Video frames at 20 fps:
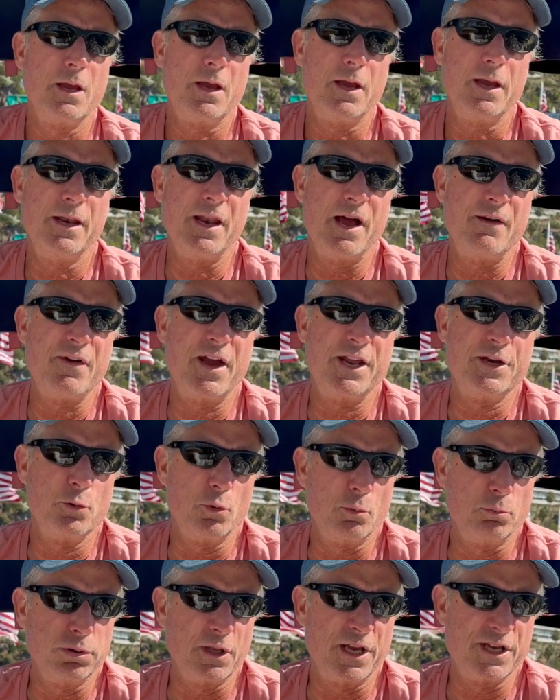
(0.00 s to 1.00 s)
and I've had to
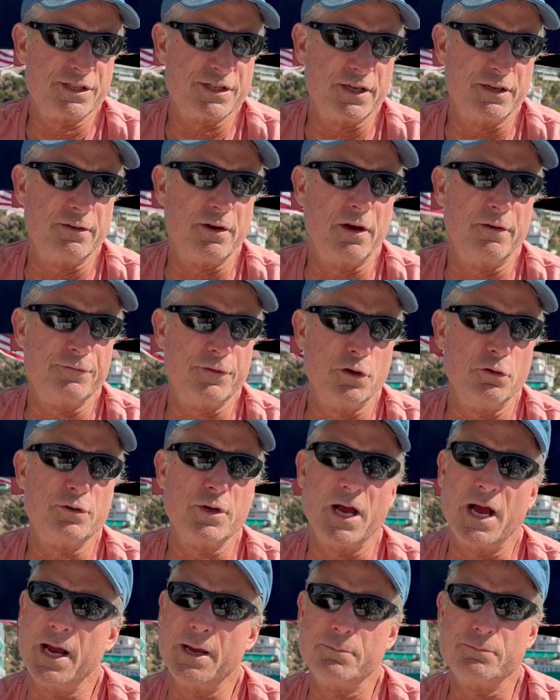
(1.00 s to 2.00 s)
replace it a few
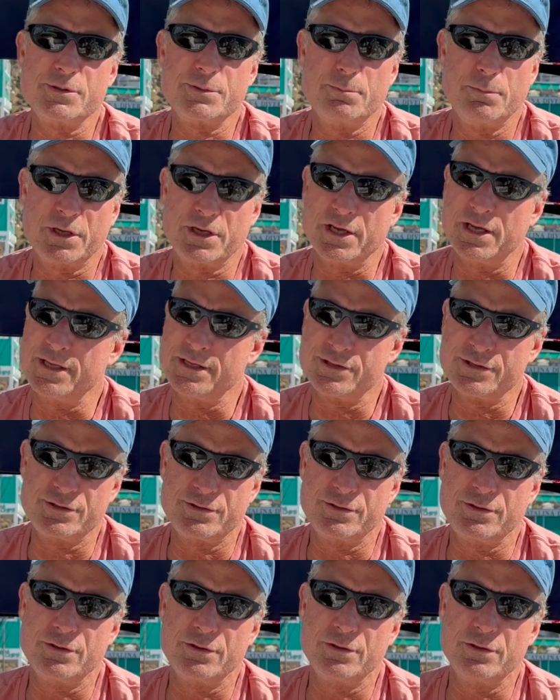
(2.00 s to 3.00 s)
times because
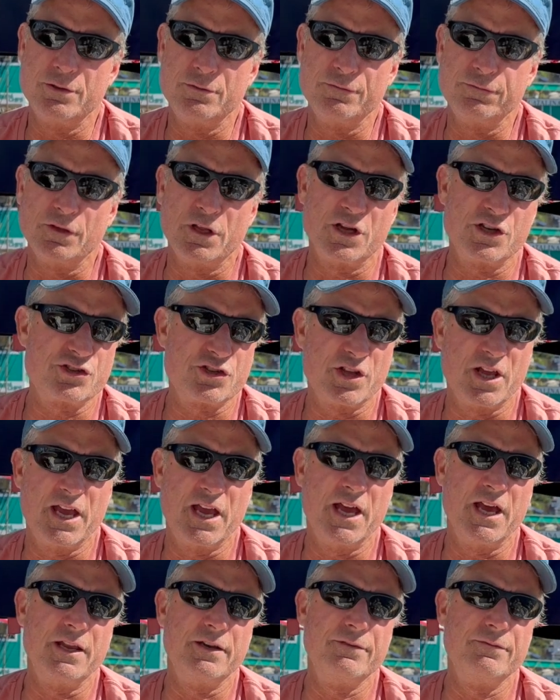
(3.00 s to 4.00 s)
you flush the
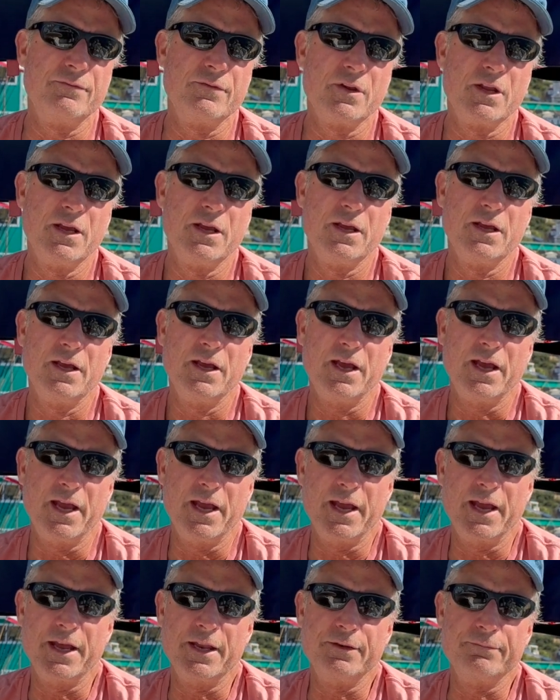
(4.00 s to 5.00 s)
head
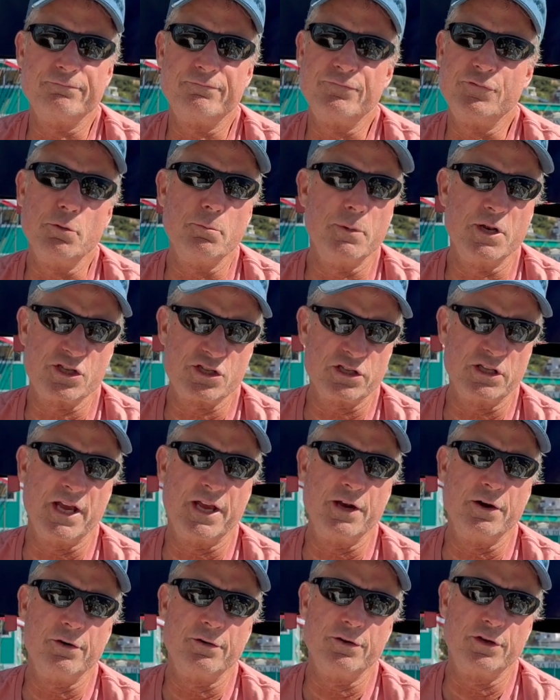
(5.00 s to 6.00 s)
and a few minutes
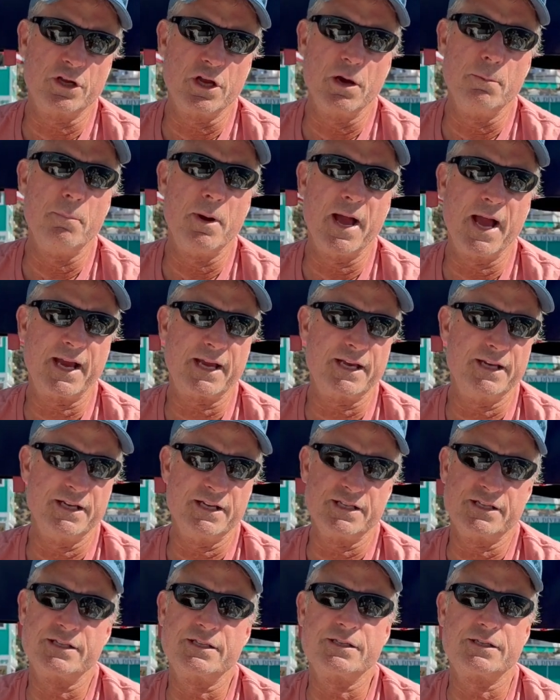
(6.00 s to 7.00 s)
later you come back and
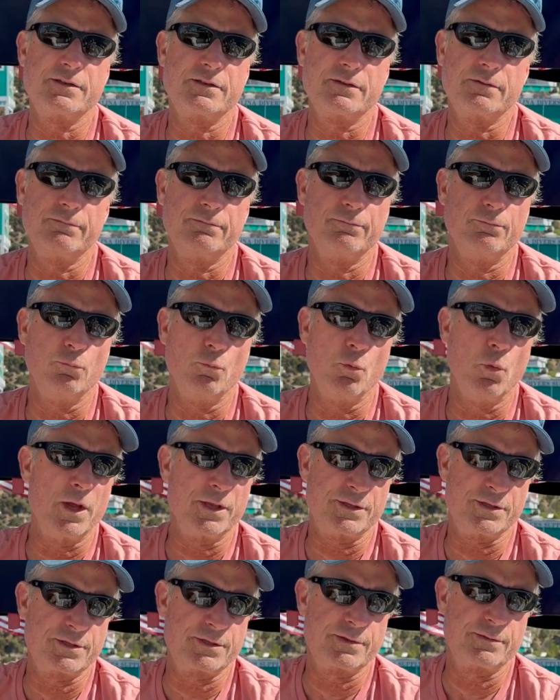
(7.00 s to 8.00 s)
it's
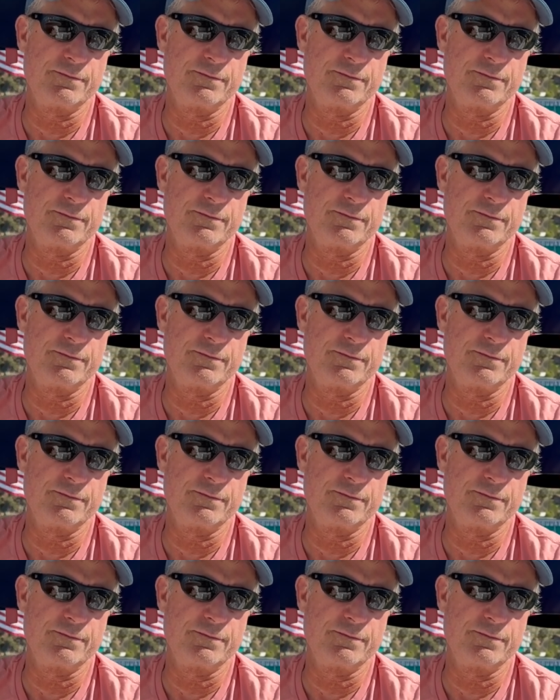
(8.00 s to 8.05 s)
what's